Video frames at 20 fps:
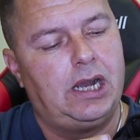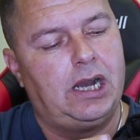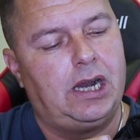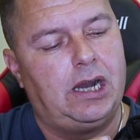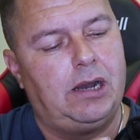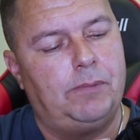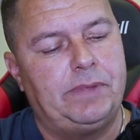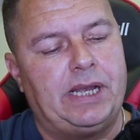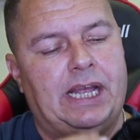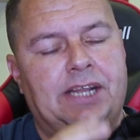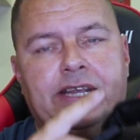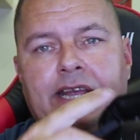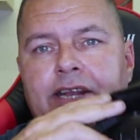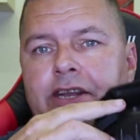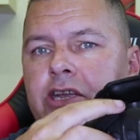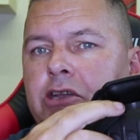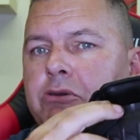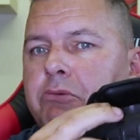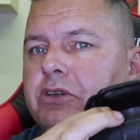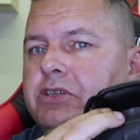And
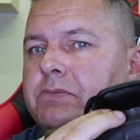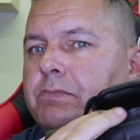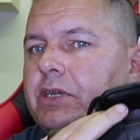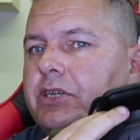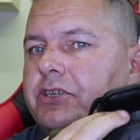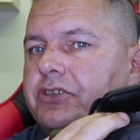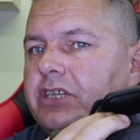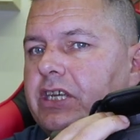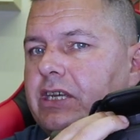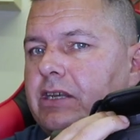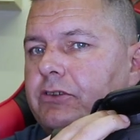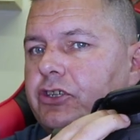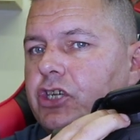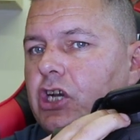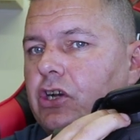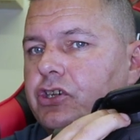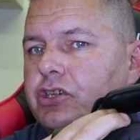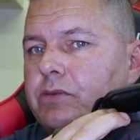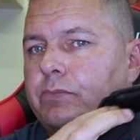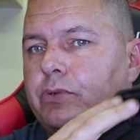then the USB-C
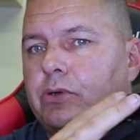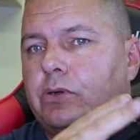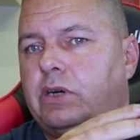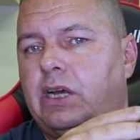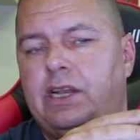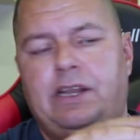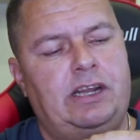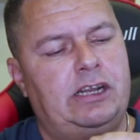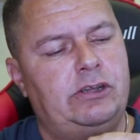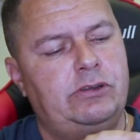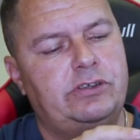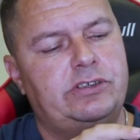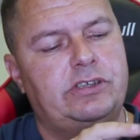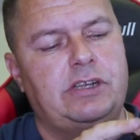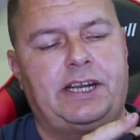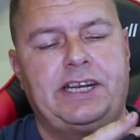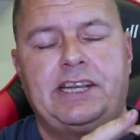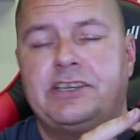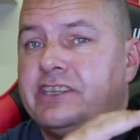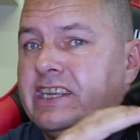charging port. And it looks
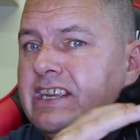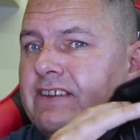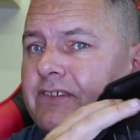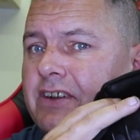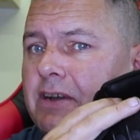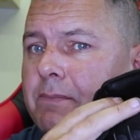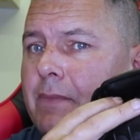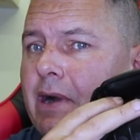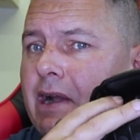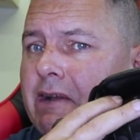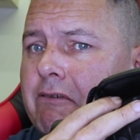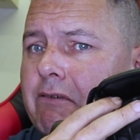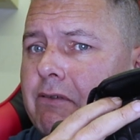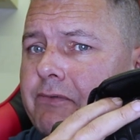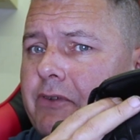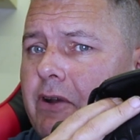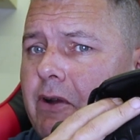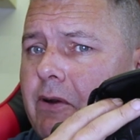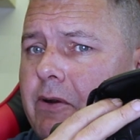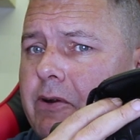like there's even a
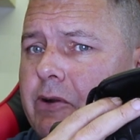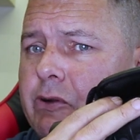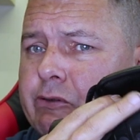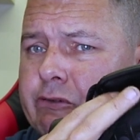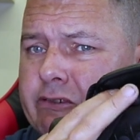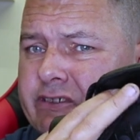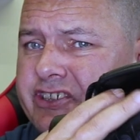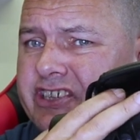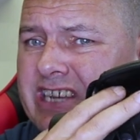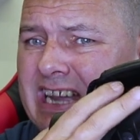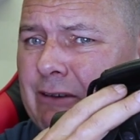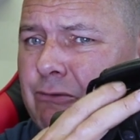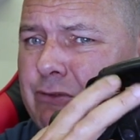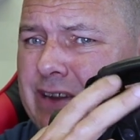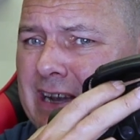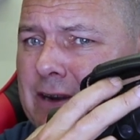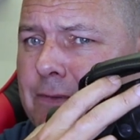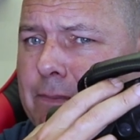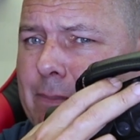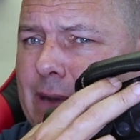microphone or a
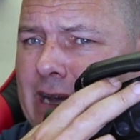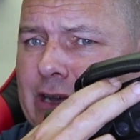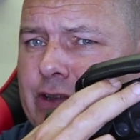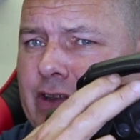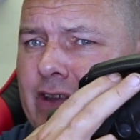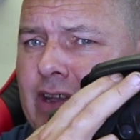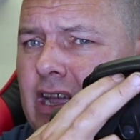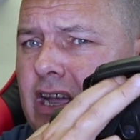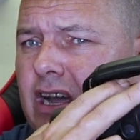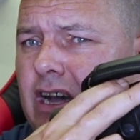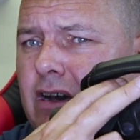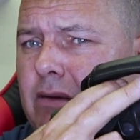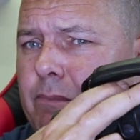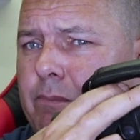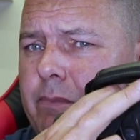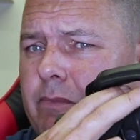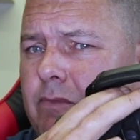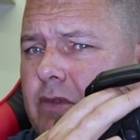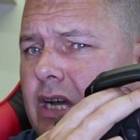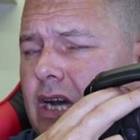sound out button,
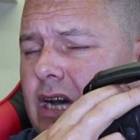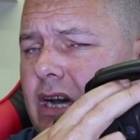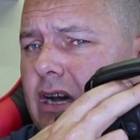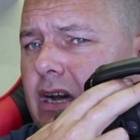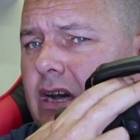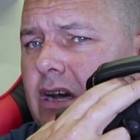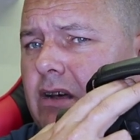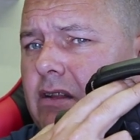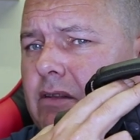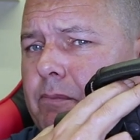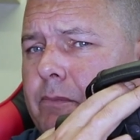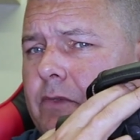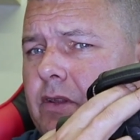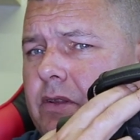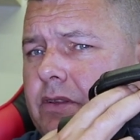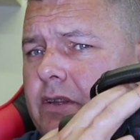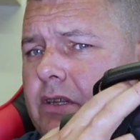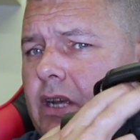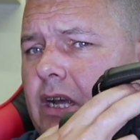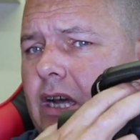
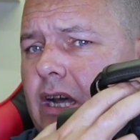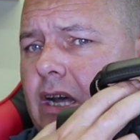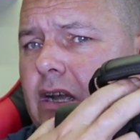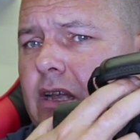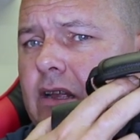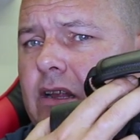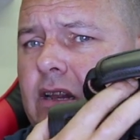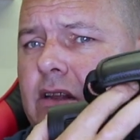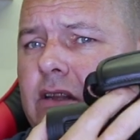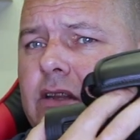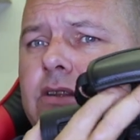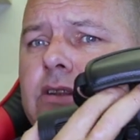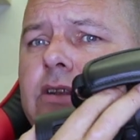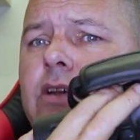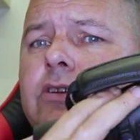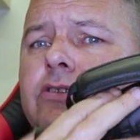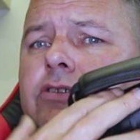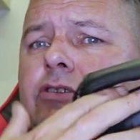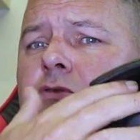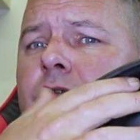
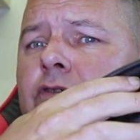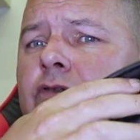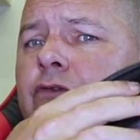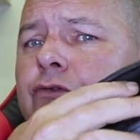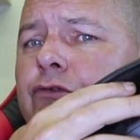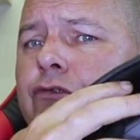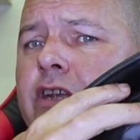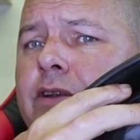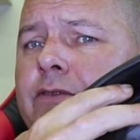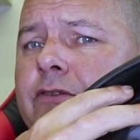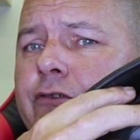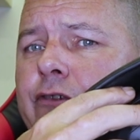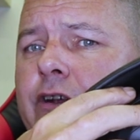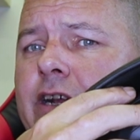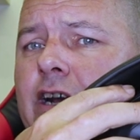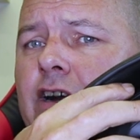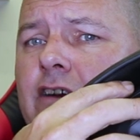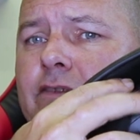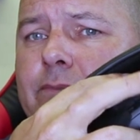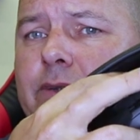
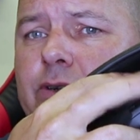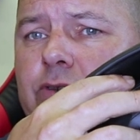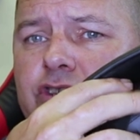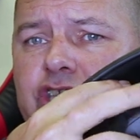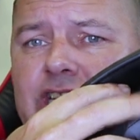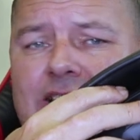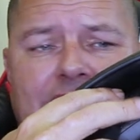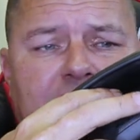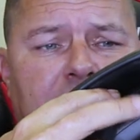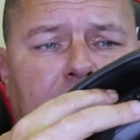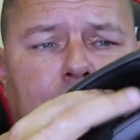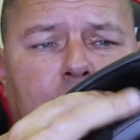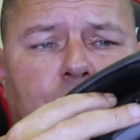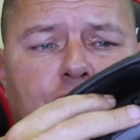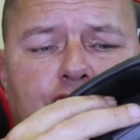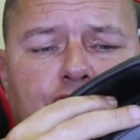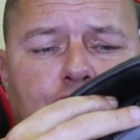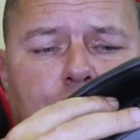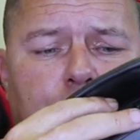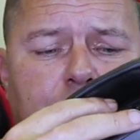3.5mm jack there. I'm
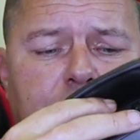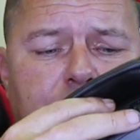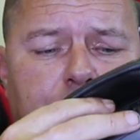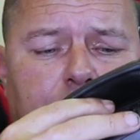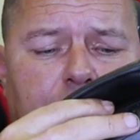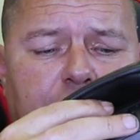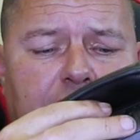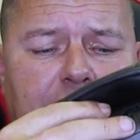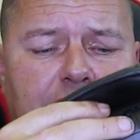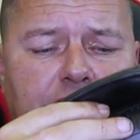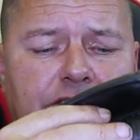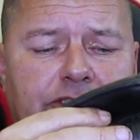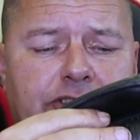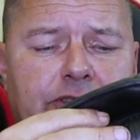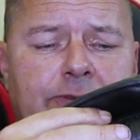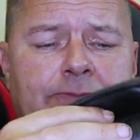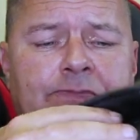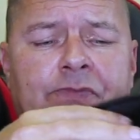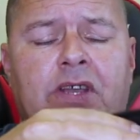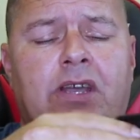not sure which one it
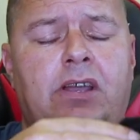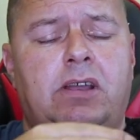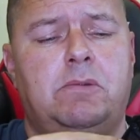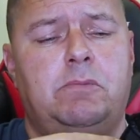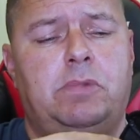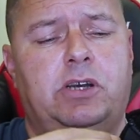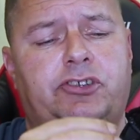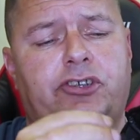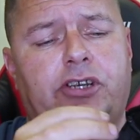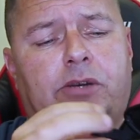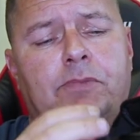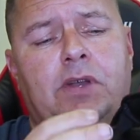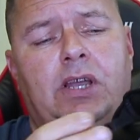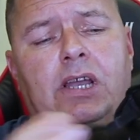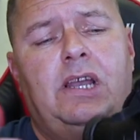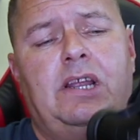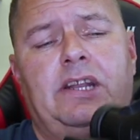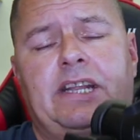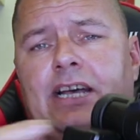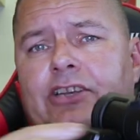is. But
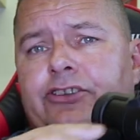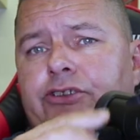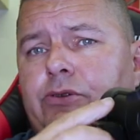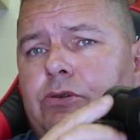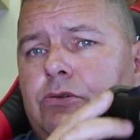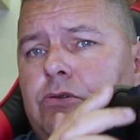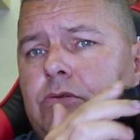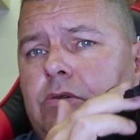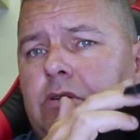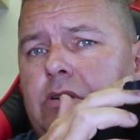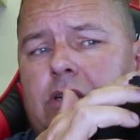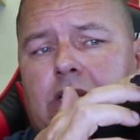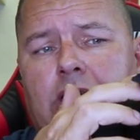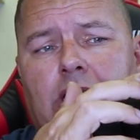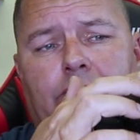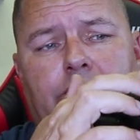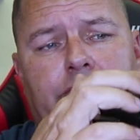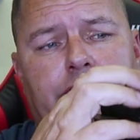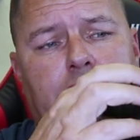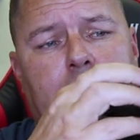that's all
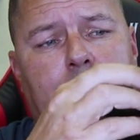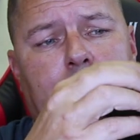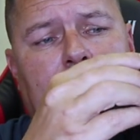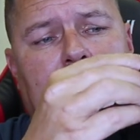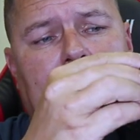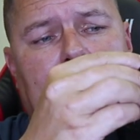covered up.